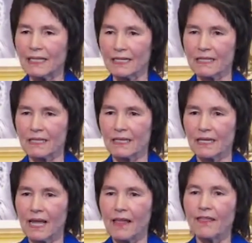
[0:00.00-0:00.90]
us
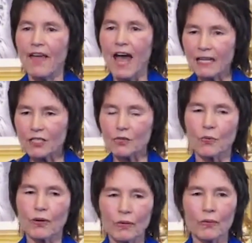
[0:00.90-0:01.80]
that's
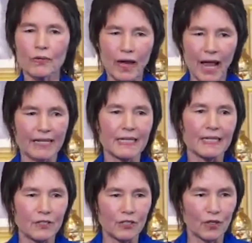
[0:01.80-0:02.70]
where we
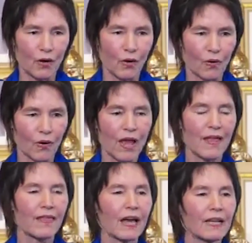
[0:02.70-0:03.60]
need to go.
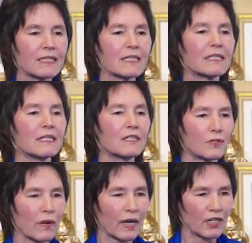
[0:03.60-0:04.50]
That's the
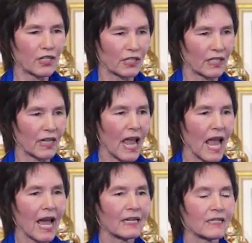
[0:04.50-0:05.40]
direction.
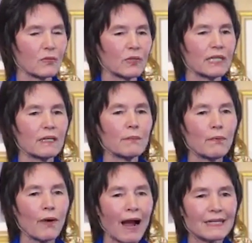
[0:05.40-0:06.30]
And as we keep
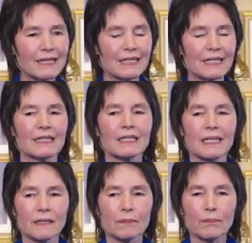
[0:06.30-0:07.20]
practicing and
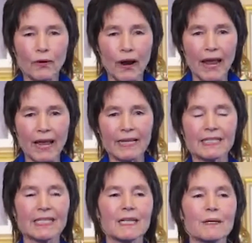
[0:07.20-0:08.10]
keep praying
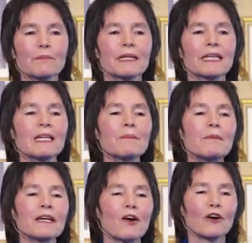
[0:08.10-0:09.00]
and keep
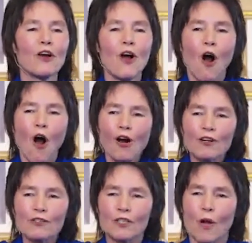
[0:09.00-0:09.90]
keeping our
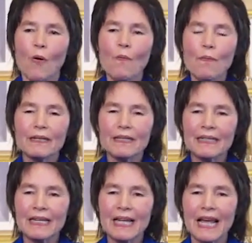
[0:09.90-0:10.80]
hearts open,
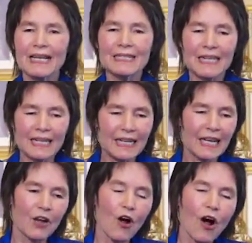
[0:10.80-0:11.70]
it's like
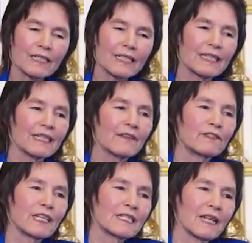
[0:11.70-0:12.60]
God can lift
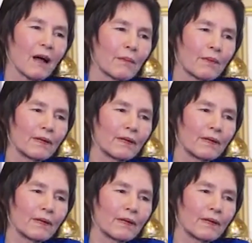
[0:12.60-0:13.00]
us up,